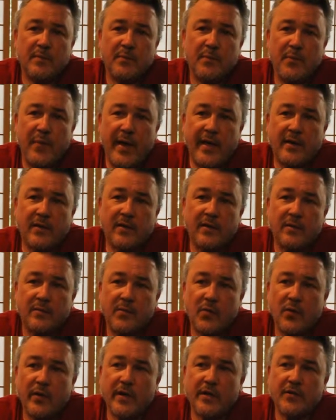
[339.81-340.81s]
better,
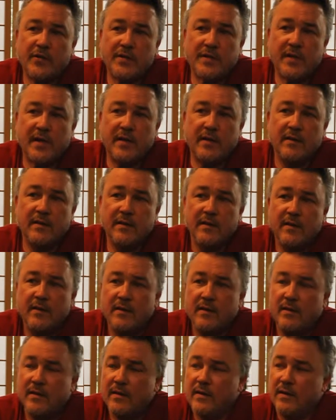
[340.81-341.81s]
more interesting
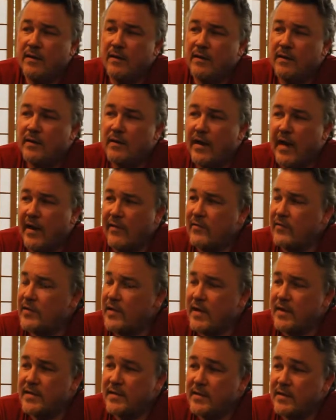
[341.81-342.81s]

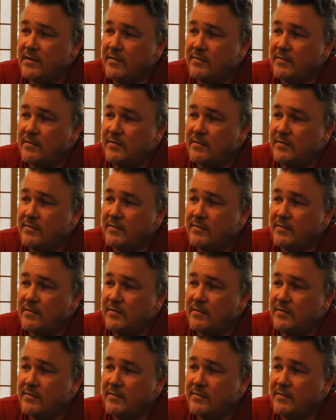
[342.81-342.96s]
advertising,